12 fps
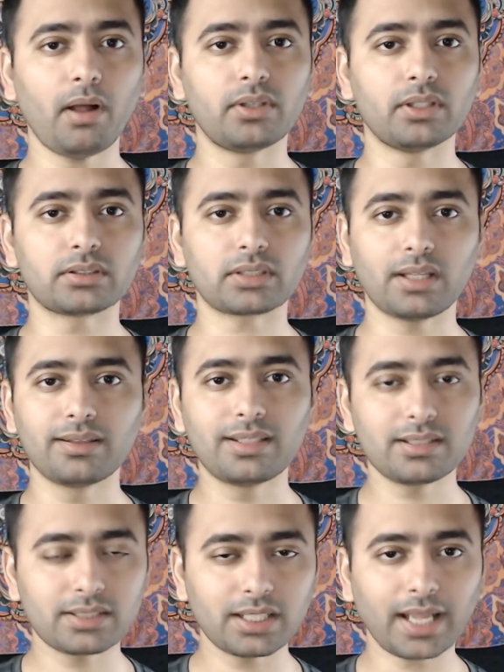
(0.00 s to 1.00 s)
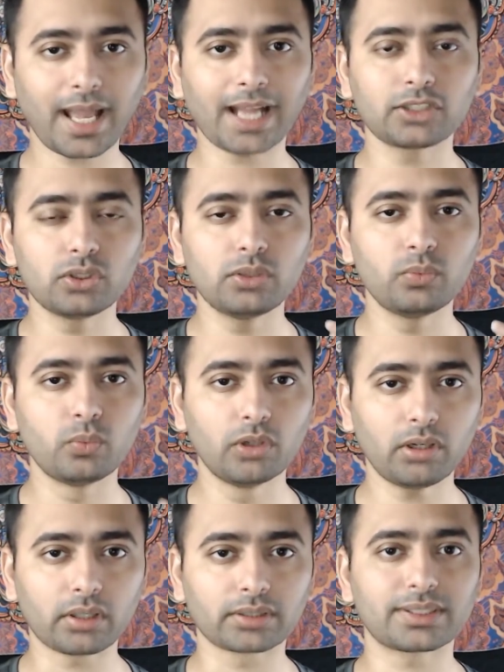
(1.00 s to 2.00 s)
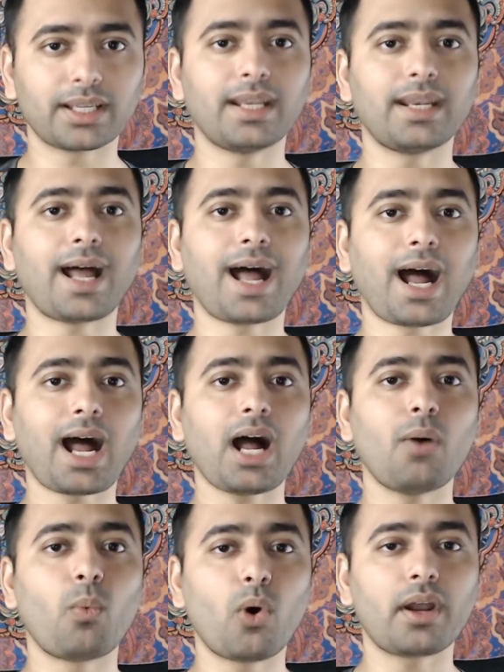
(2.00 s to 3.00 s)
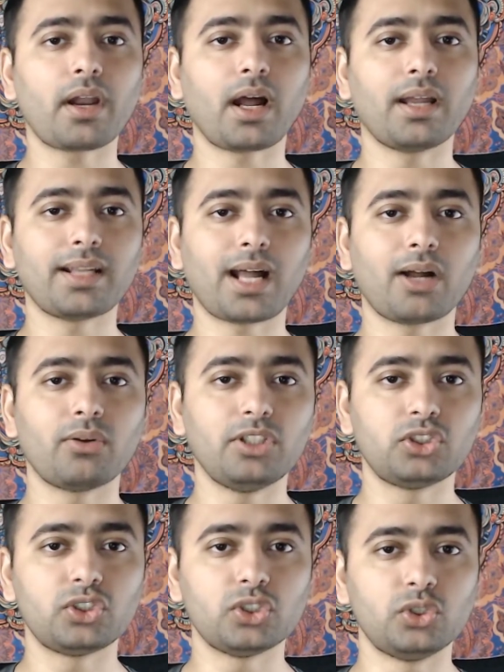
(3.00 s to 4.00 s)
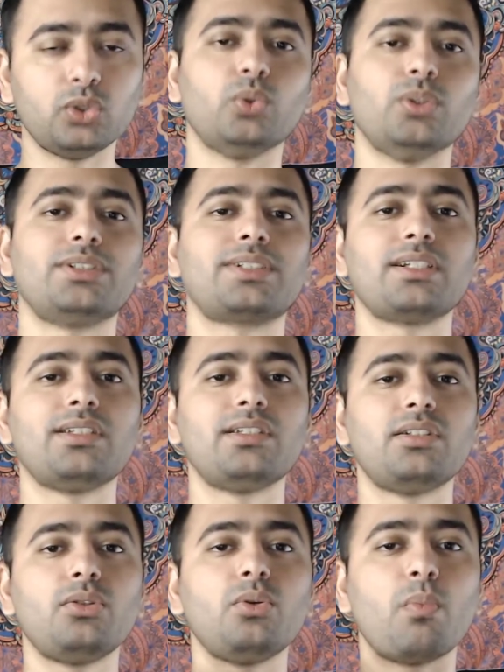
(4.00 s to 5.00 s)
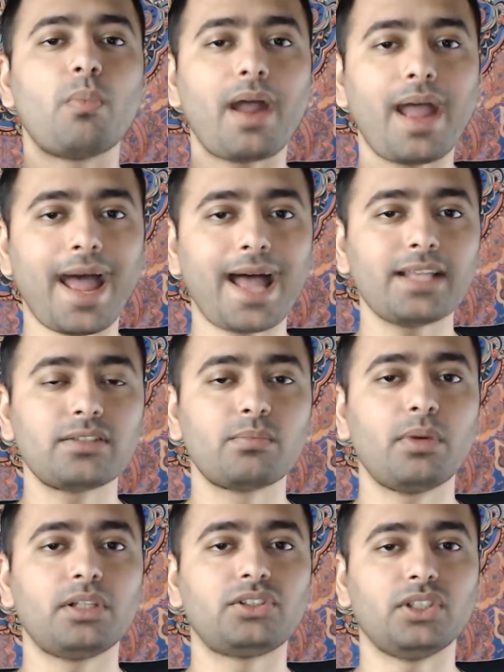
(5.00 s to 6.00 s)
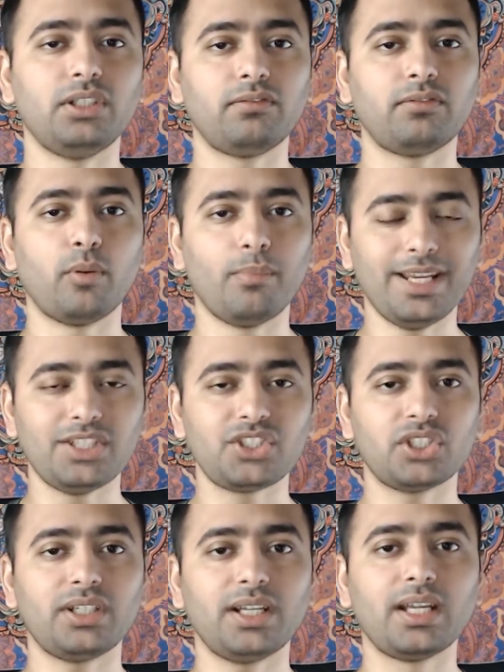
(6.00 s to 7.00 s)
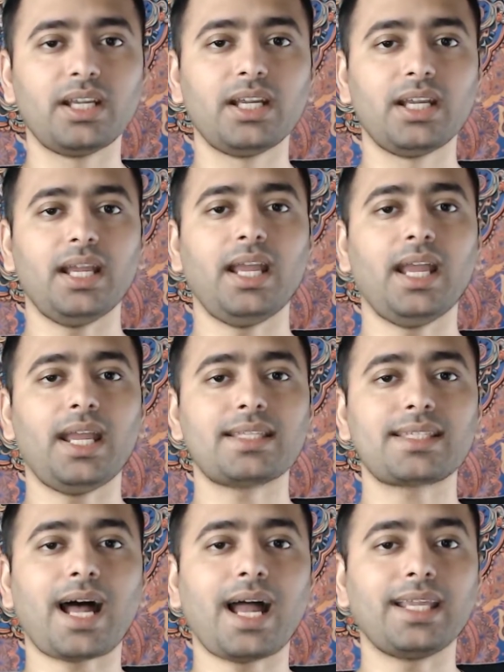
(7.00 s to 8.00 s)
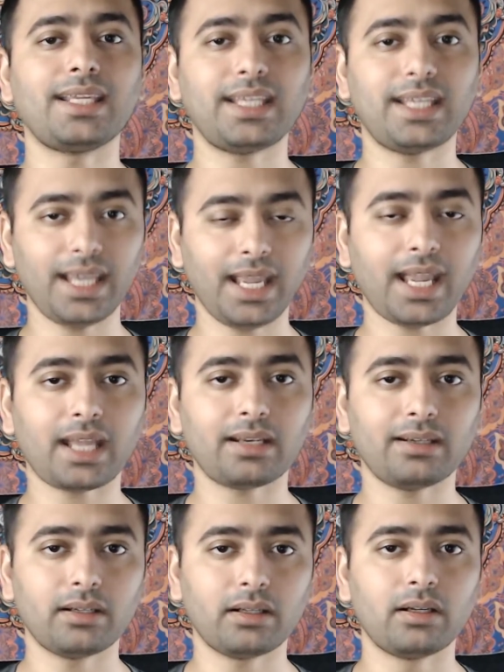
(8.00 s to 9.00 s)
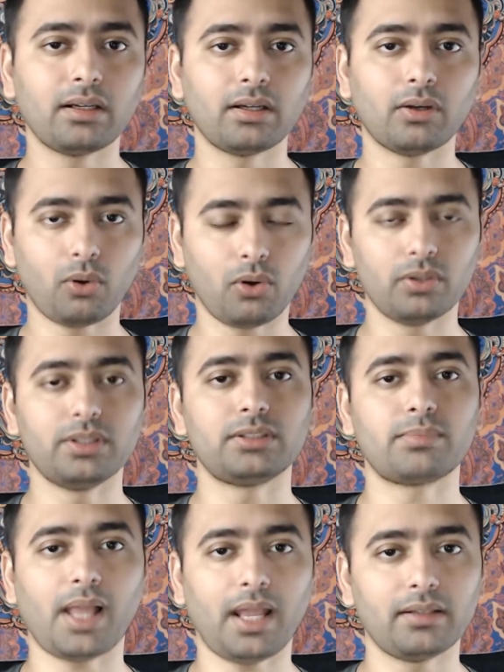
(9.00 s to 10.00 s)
this, and this thing actually works. And what I now need to do is consume as much information as I can on this planet.